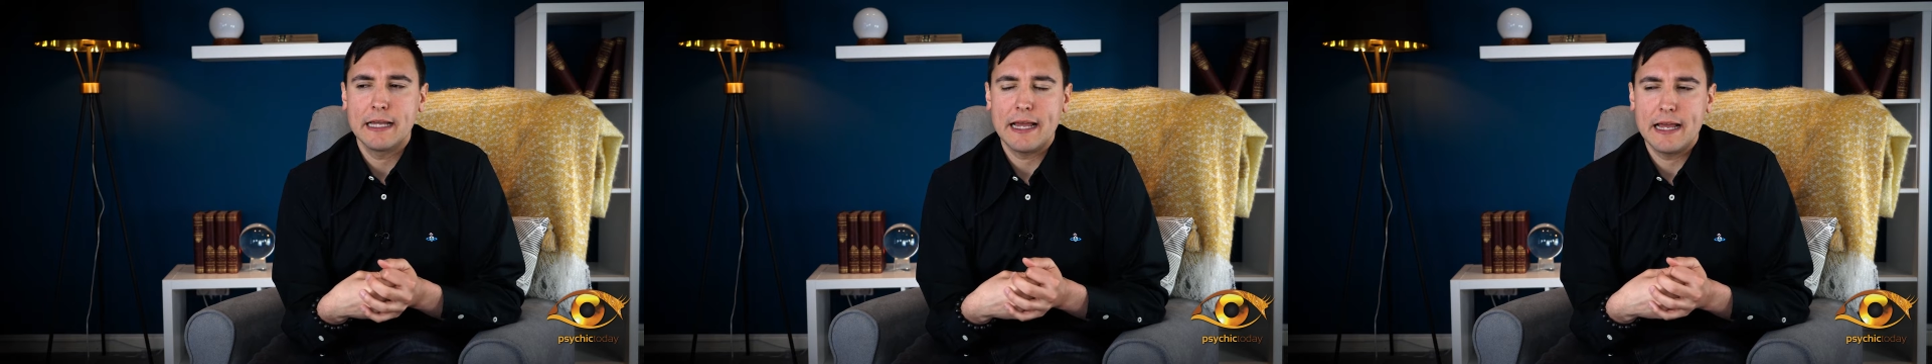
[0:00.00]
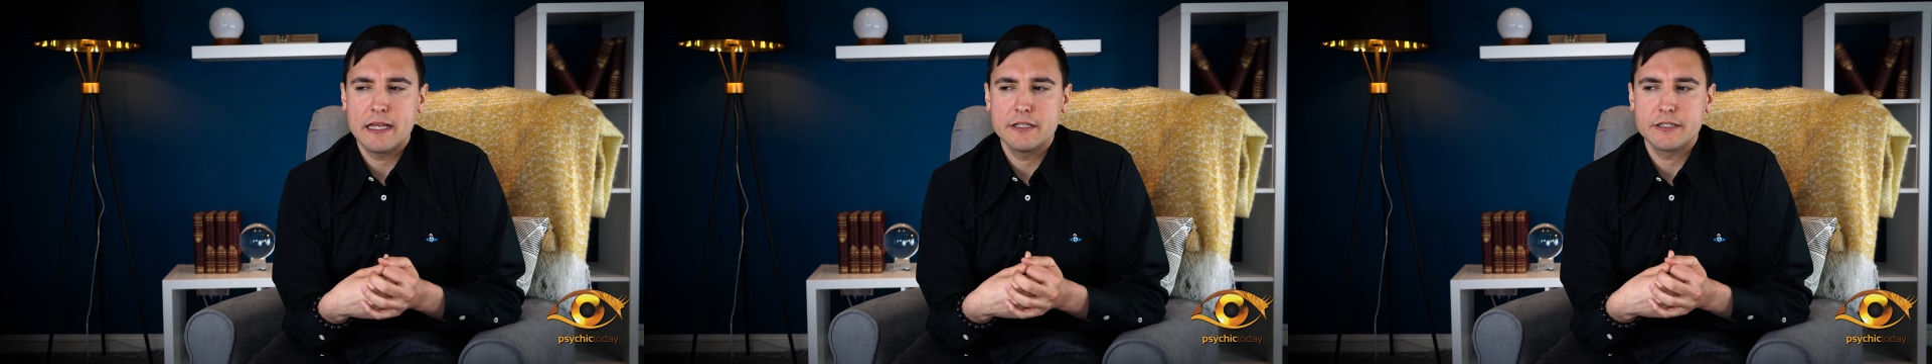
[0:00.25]

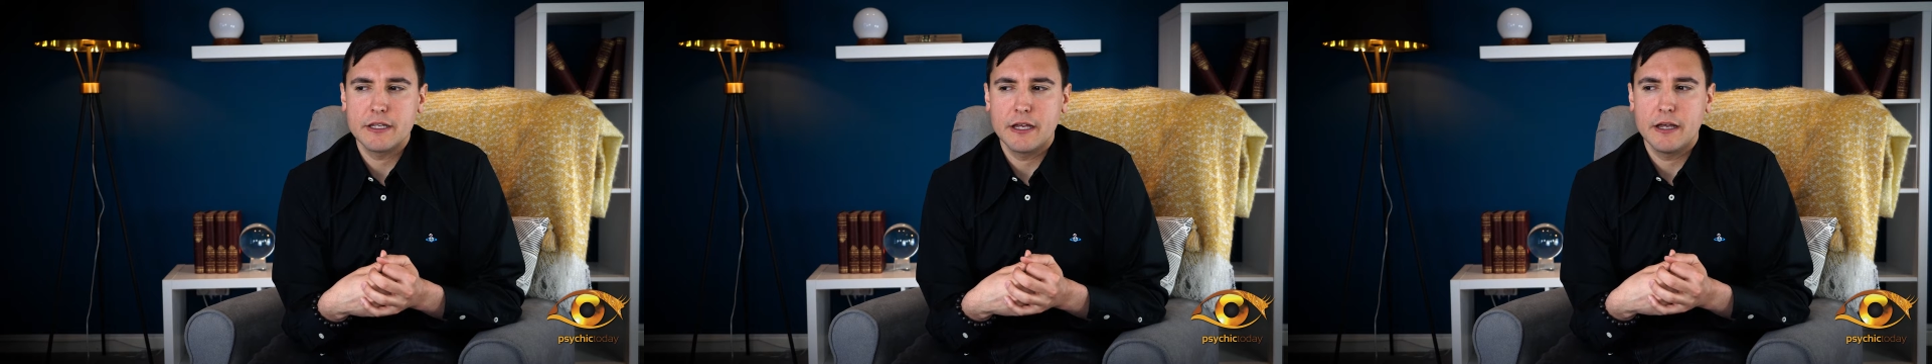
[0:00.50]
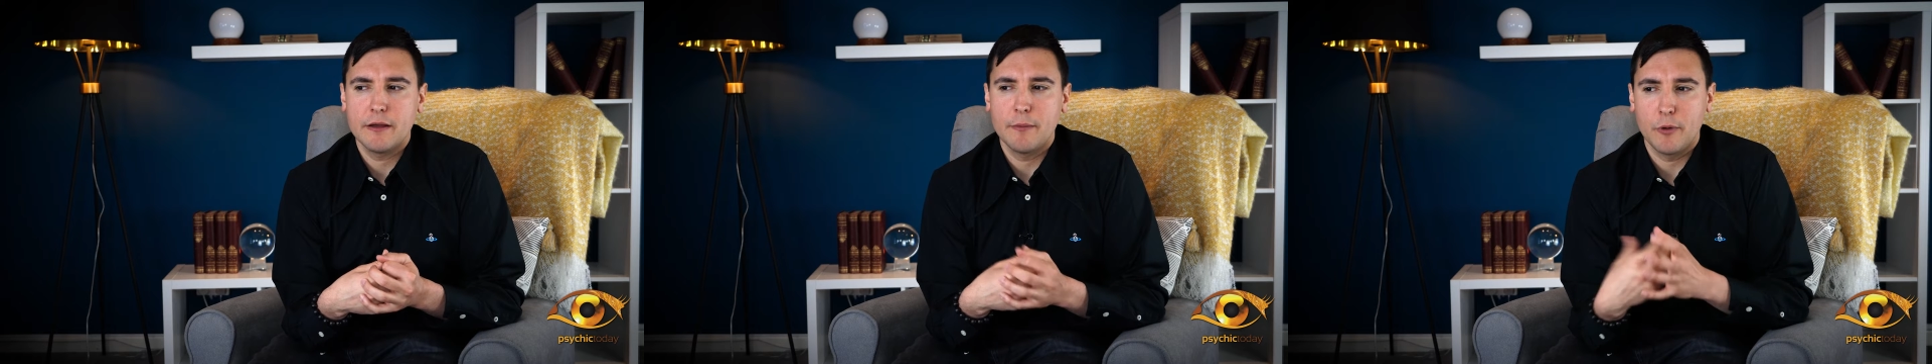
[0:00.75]
has
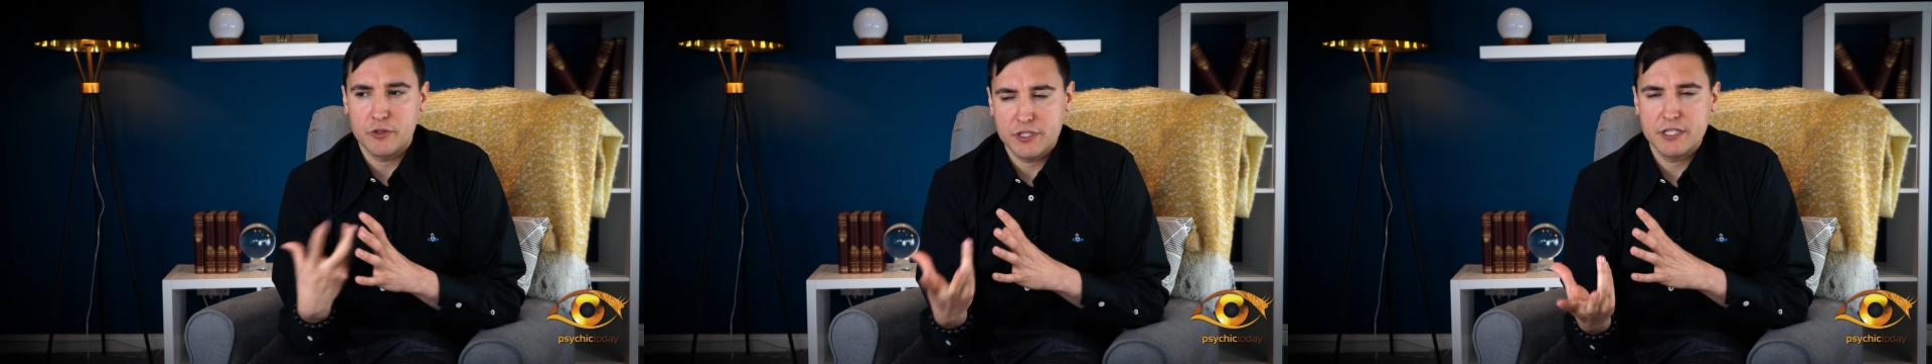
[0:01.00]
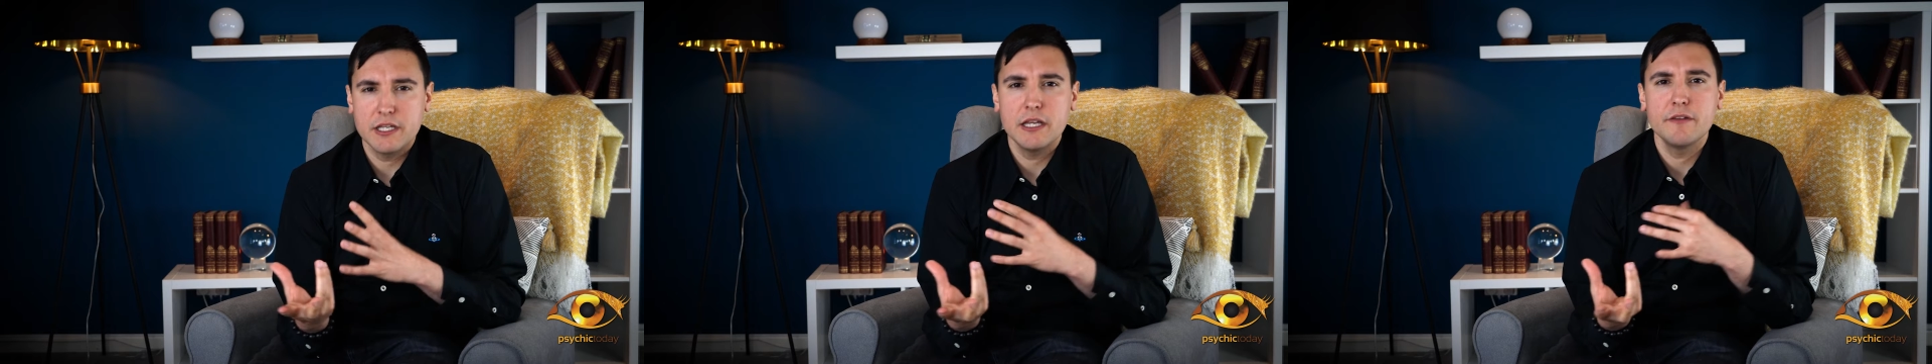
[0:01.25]
a
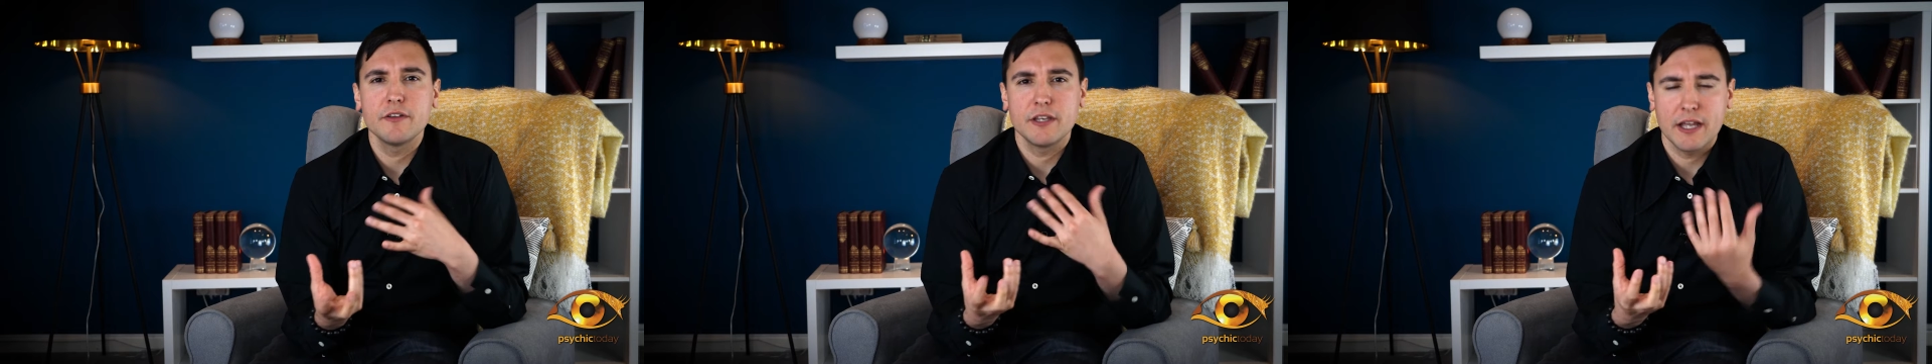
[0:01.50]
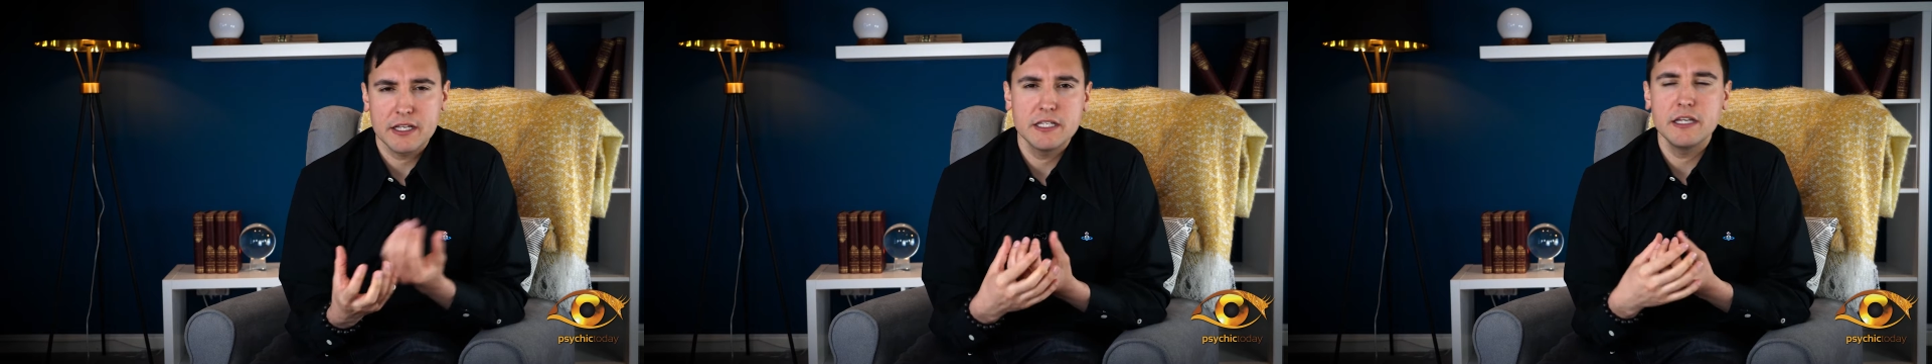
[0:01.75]
positive and
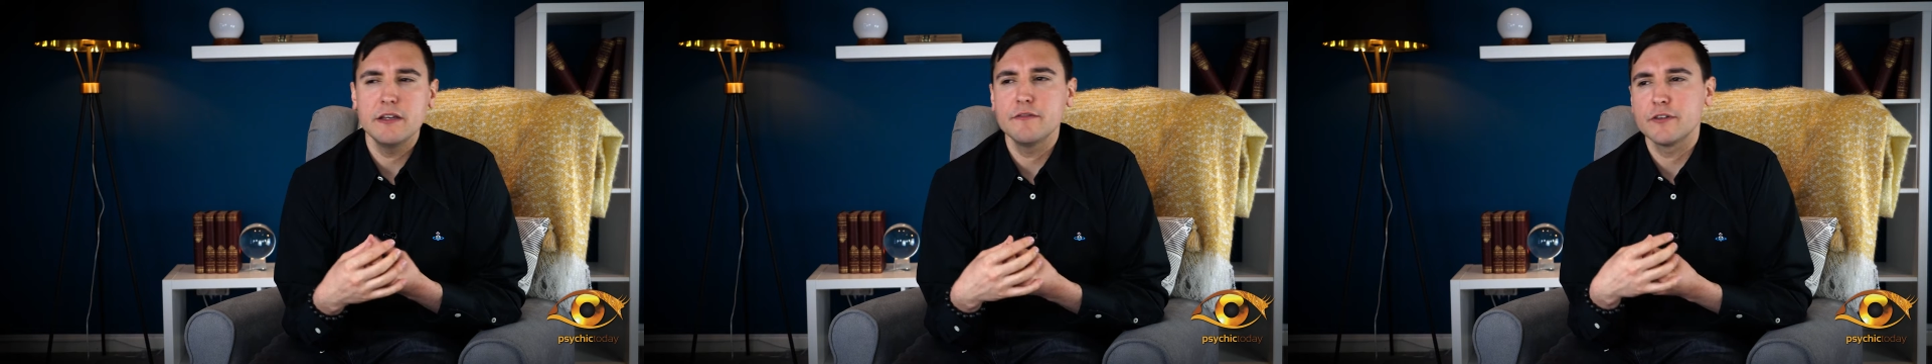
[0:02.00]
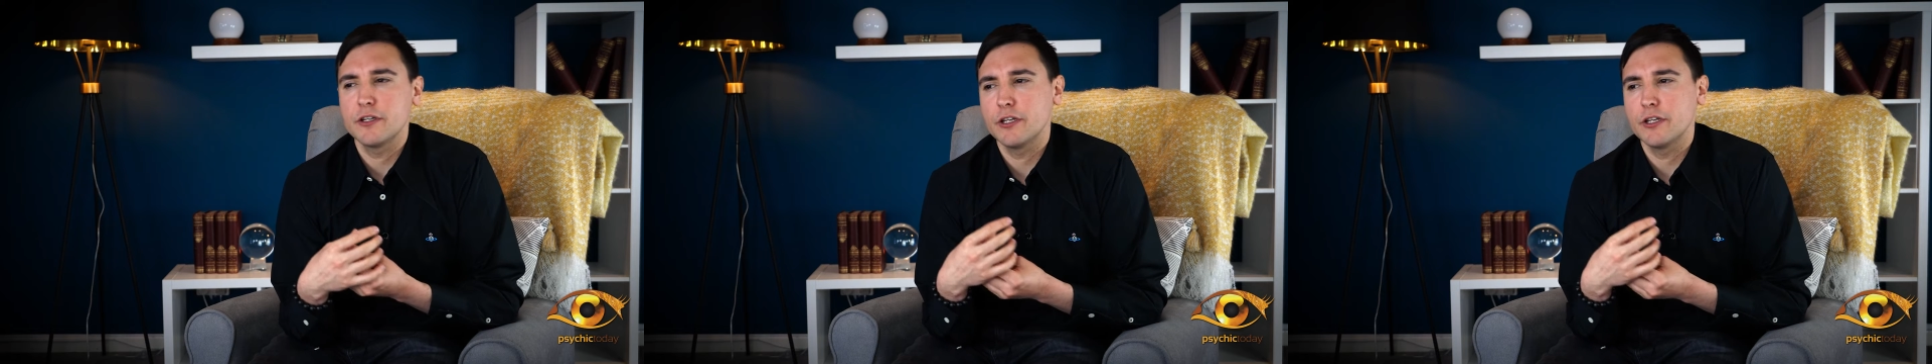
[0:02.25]
negative,